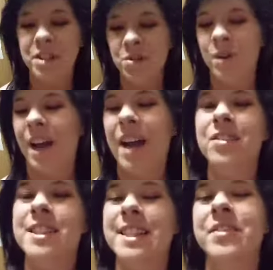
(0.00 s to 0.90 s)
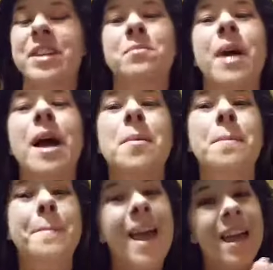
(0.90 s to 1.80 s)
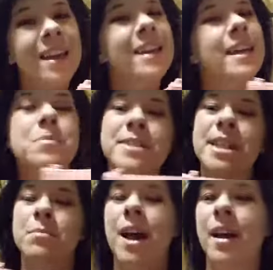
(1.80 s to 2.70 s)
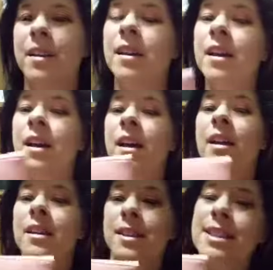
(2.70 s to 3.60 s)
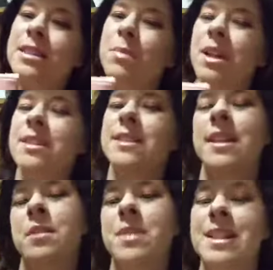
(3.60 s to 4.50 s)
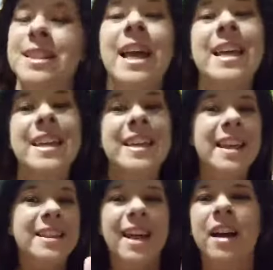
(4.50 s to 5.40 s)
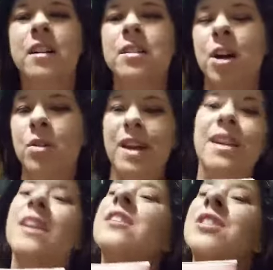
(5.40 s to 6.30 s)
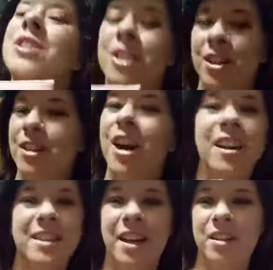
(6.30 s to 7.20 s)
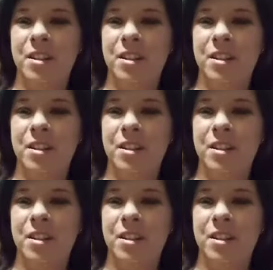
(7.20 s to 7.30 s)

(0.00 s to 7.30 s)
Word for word: you what I received in my May Ipsy bag. This month's theme is Get That Glow, and I sure got that